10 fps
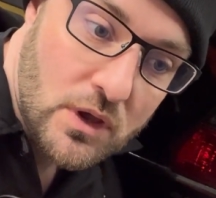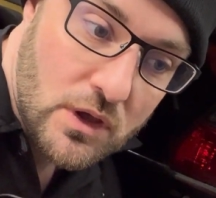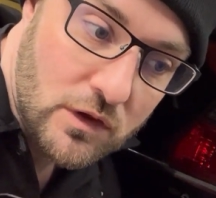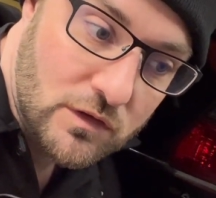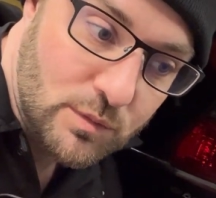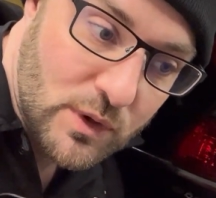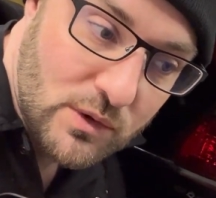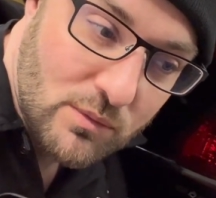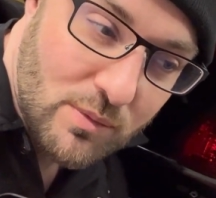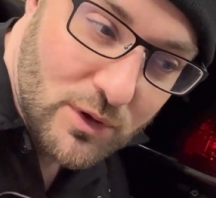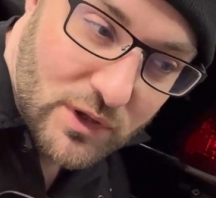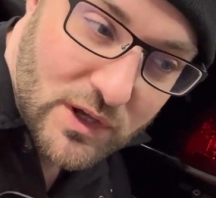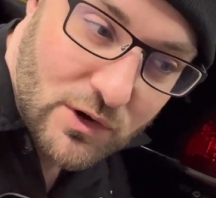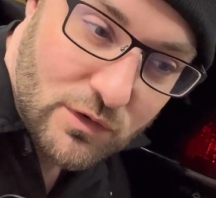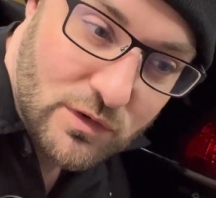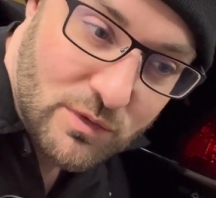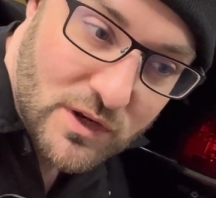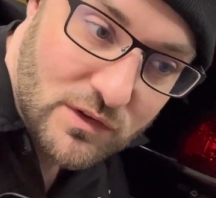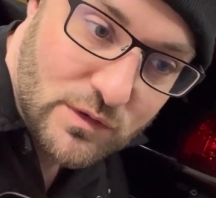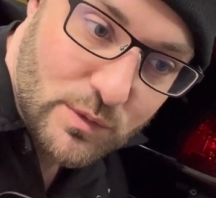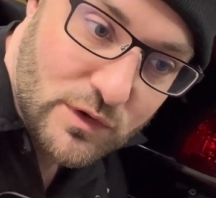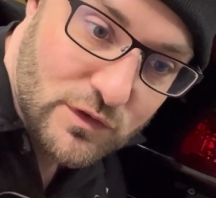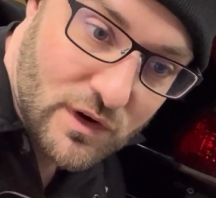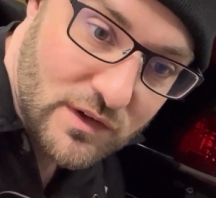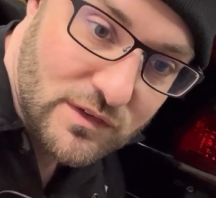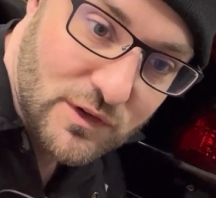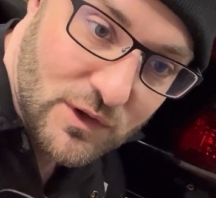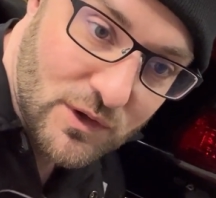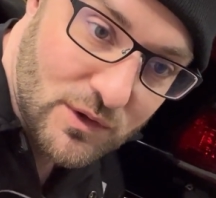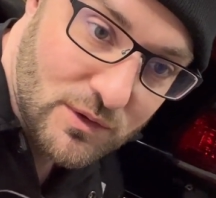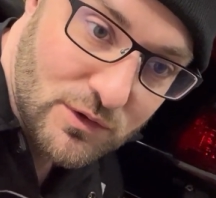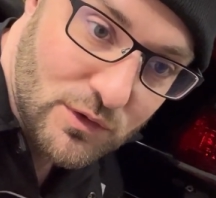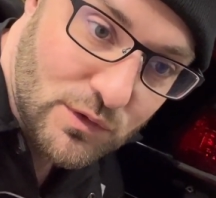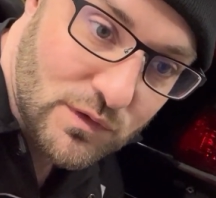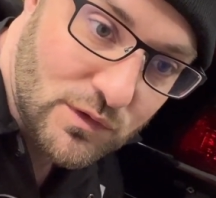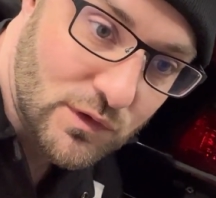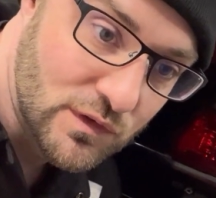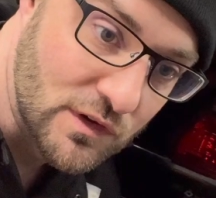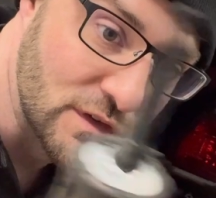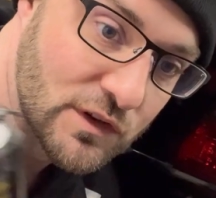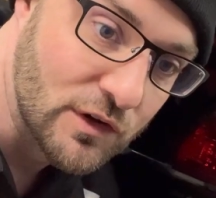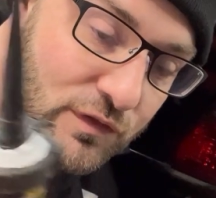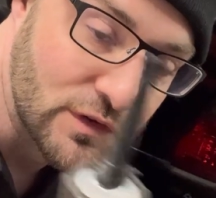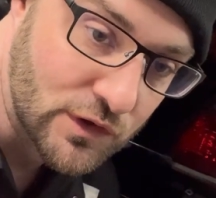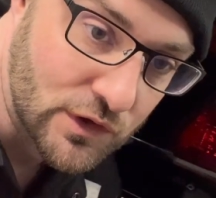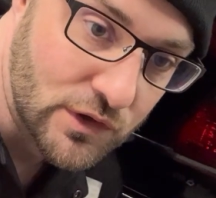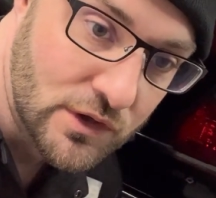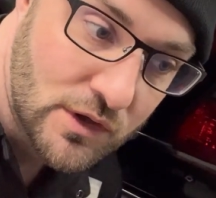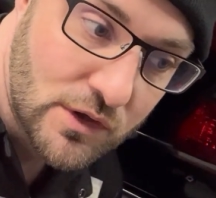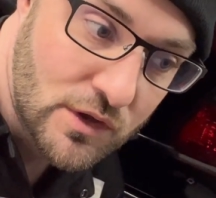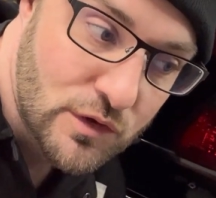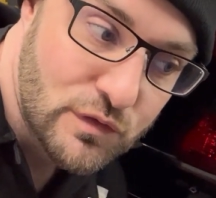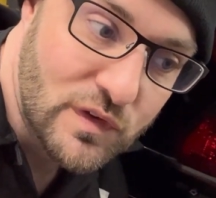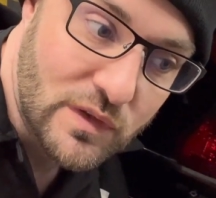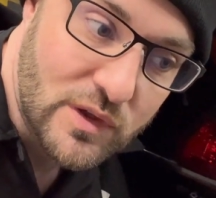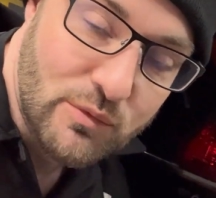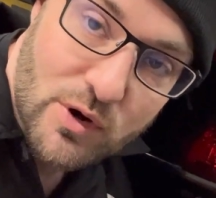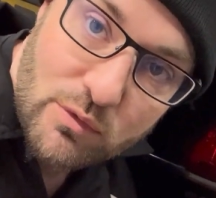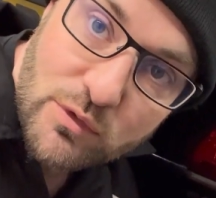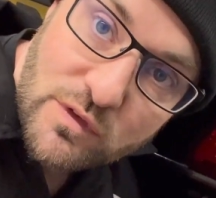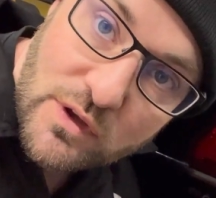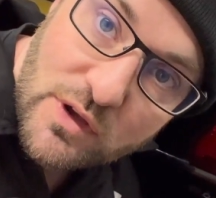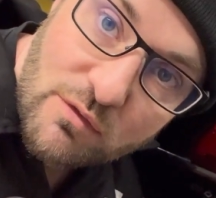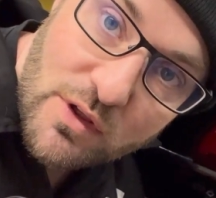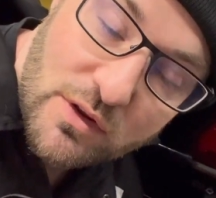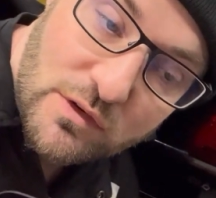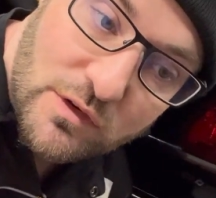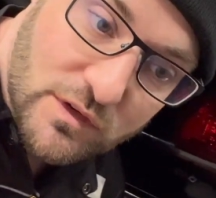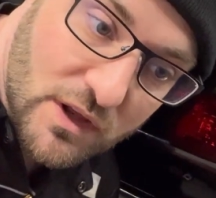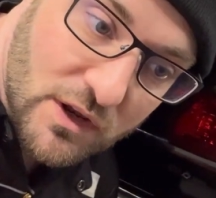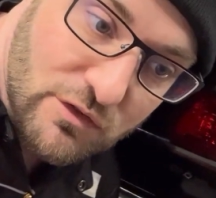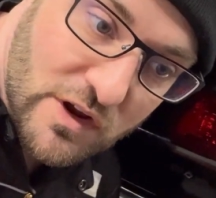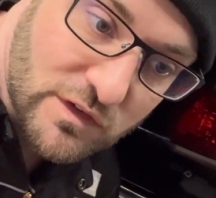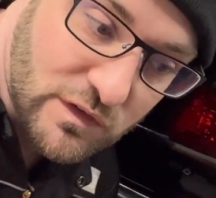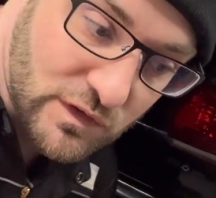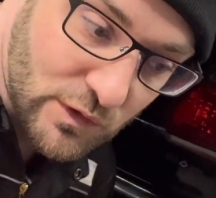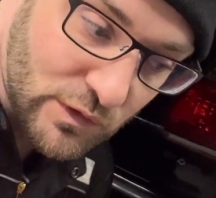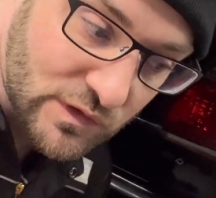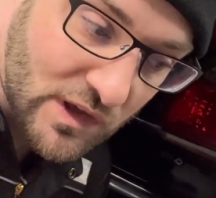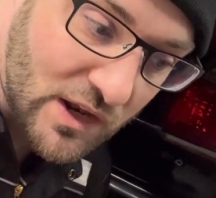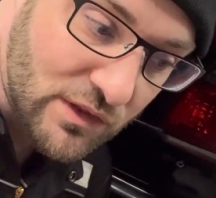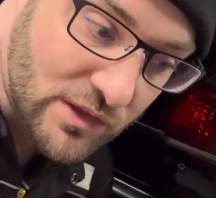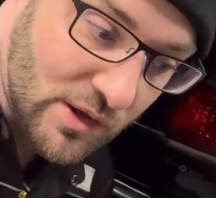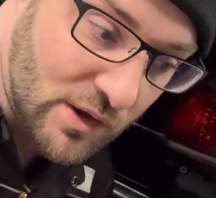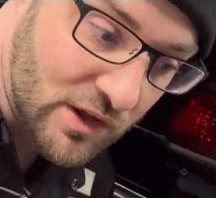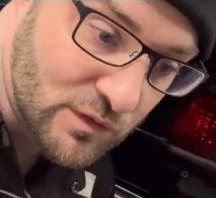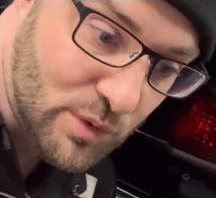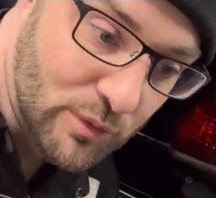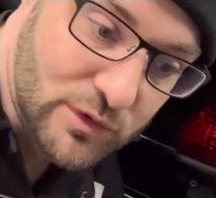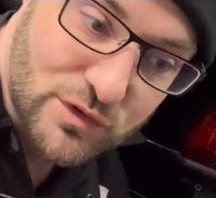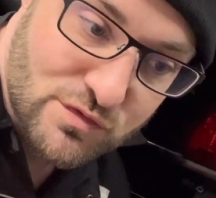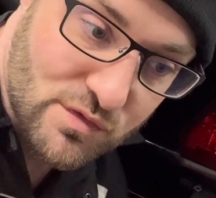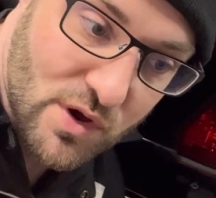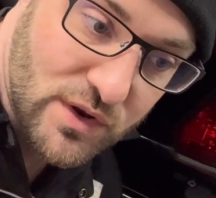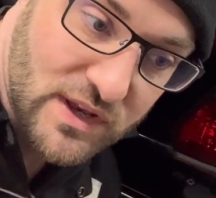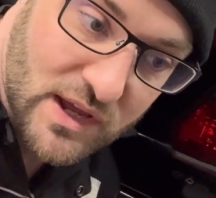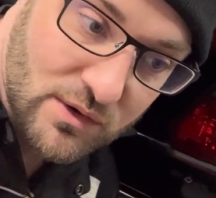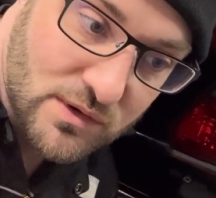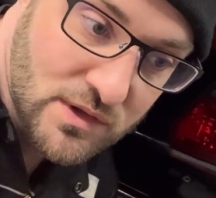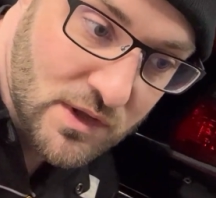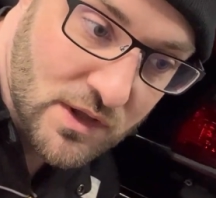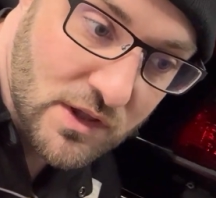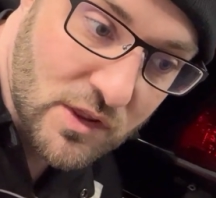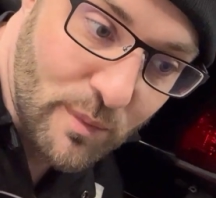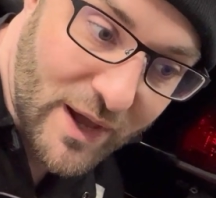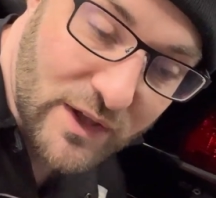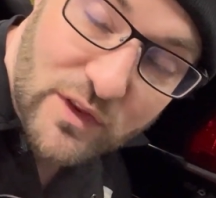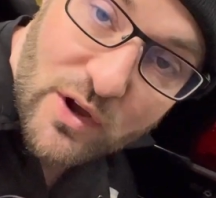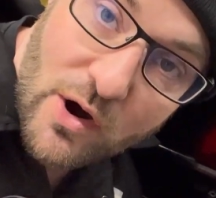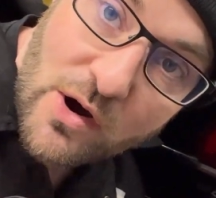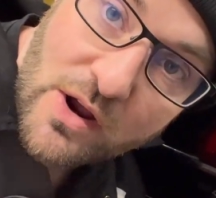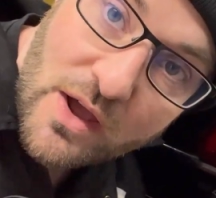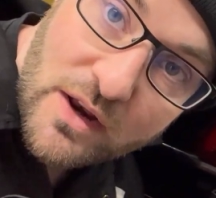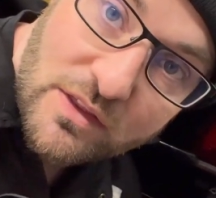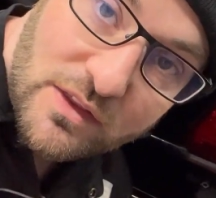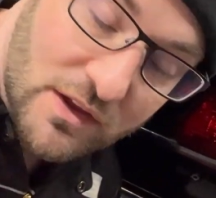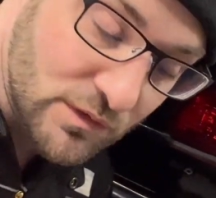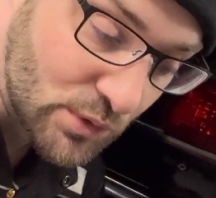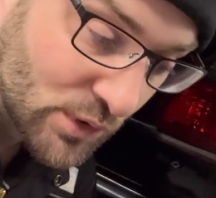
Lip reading: maybe leaking or something, and somebody's tried to use this stuff to fill in where it was leaking rather than just kind of address the seals, and I think it's probably just run down the back of the car, and I think that's what it